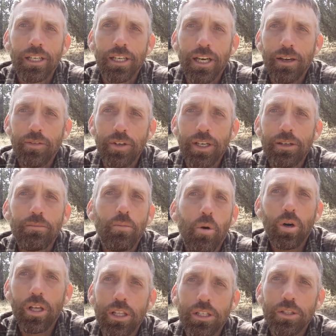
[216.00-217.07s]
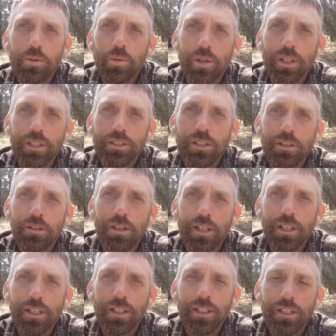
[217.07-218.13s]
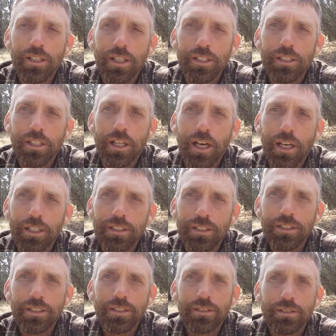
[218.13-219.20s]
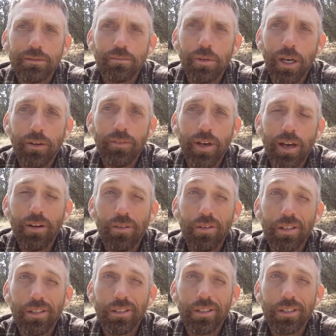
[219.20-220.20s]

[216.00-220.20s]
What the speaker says: every morning this week, so that's a lot. But I found